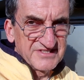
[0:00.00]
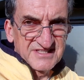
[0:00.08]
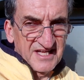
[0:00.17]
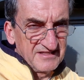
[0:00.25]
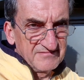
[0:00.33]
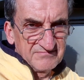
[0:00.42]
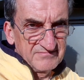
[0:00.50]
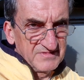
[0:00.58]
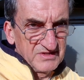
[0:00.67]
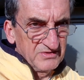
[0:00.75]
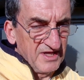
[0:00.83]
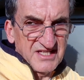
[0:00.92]
Is that
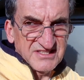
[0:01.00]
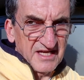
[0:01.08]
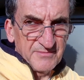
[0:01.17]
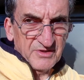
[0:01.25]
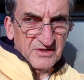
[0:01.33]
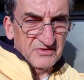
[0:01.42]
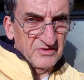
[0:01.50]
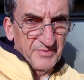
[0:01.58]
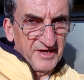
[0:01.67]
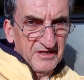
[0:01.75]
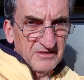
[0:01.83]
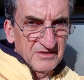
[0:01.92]
today's hamburger or
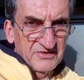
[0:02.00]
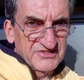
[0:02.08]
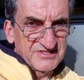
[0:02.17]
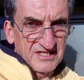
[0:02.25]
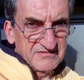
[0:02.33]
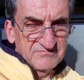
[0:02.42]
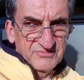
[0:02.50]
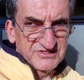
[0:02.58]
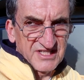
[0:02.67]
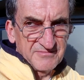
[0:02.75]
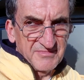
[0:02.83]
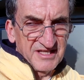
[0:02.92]
bagel, or was
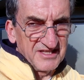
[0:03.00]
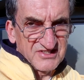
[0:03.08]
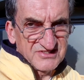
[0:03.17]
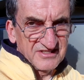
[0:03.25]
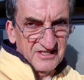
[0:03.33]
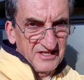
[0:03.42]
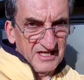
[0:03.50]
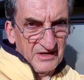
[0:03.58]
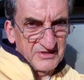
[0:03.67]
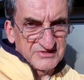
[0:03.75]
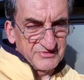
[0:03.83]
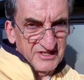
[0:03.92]
that made yesterday and
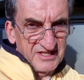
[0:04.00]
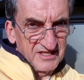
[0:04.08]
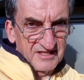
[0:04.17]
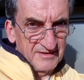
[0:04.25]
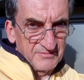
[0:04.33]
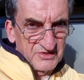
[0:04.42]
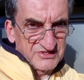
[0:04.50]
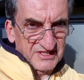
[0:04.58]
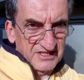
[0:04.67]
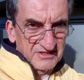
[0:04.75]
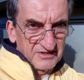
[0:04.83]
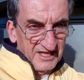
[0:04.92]
now it's reheated? I'm
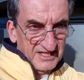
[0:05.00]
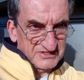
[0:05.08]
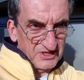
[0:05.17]
using it today.